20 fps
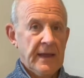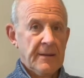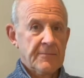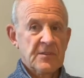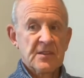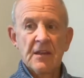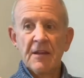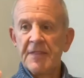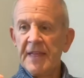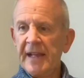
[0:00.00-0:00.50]

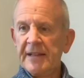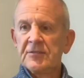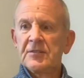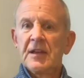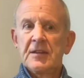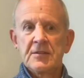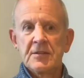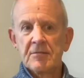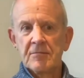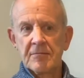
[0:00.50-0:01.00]
So that
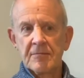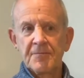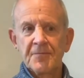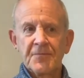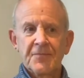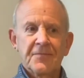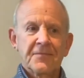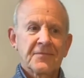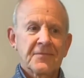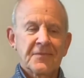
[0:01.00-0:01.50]
doesn't
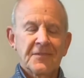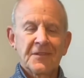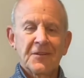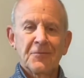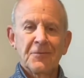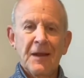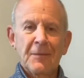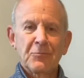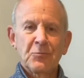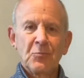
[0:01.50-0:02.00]

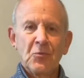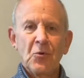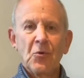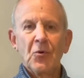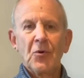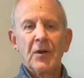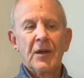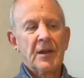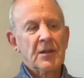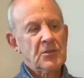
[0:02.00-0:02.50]
erupt
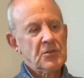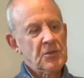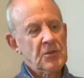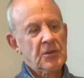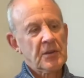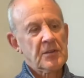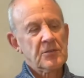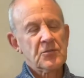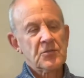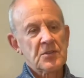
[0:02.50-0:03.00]
more, and you
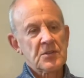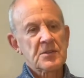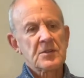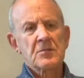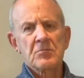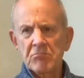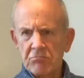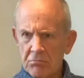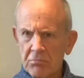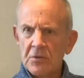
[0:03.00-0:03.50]
can
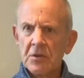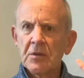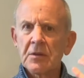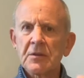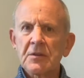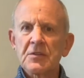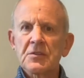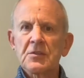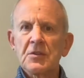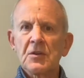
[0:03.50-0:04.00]

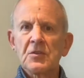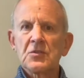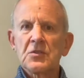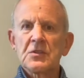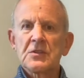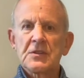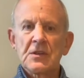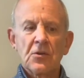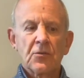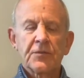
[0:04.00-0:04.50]
assert
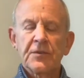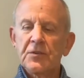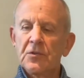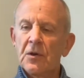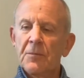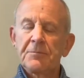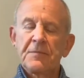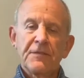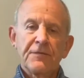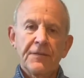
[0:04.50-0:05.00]
yourself and
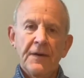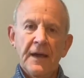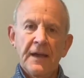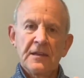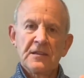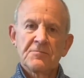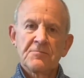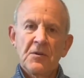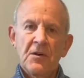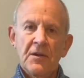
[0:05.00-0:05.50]
not be
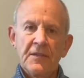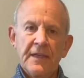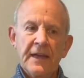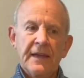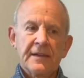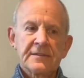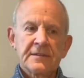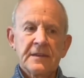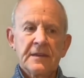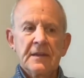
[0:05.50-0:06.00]
fazed by
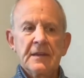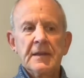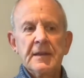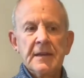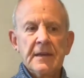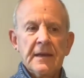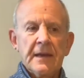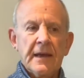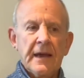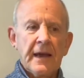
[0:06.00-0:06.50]
that.
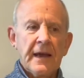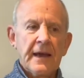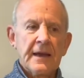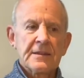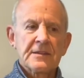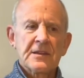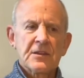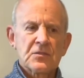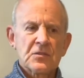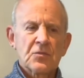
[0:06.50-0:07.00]

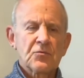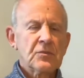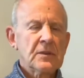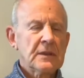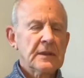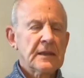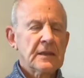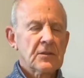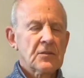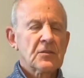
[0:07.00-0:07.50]
So it's a
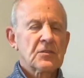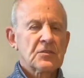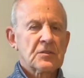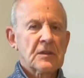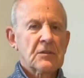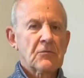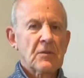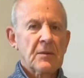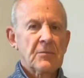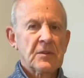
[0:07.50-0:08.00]
really
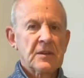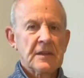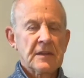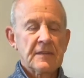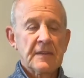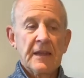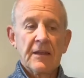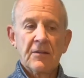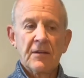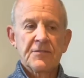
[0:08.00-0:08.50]
interesting remedy in
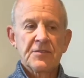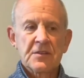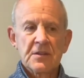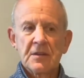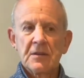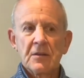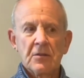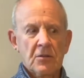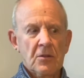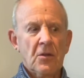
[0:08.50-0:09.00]
there, and I've
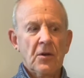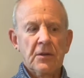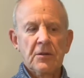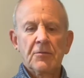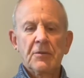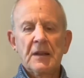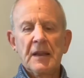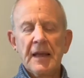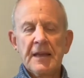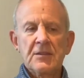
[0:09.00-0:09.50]
seen a lot of
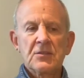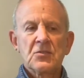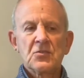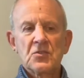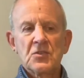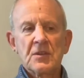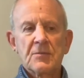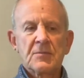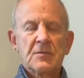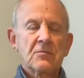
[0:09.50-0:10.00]

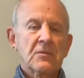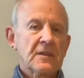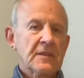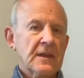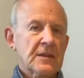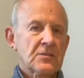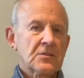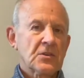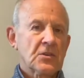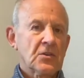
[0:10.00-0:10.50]
relationships where
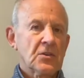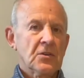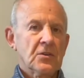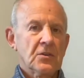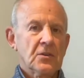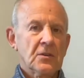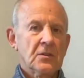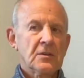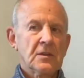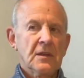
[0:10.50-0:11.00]
that's
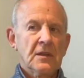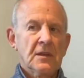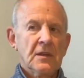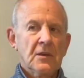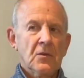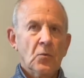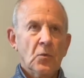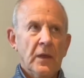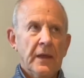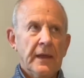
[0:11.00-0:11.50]
occurred,
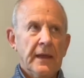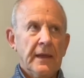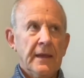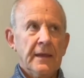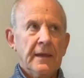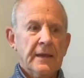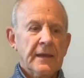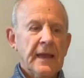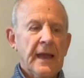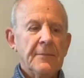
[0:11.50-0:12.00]

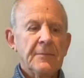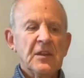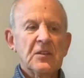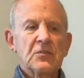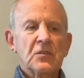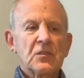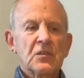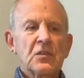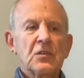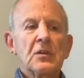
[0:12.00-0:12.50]
where coming
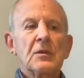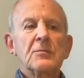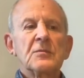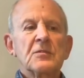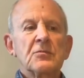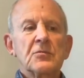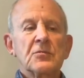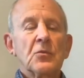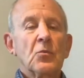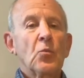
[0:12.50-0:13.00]
to terms
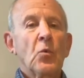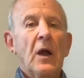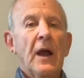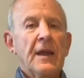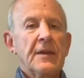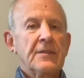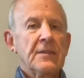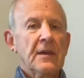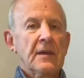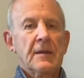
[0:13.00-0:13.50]
with the
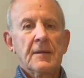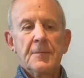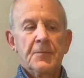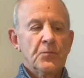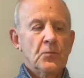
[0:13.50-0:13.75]
way the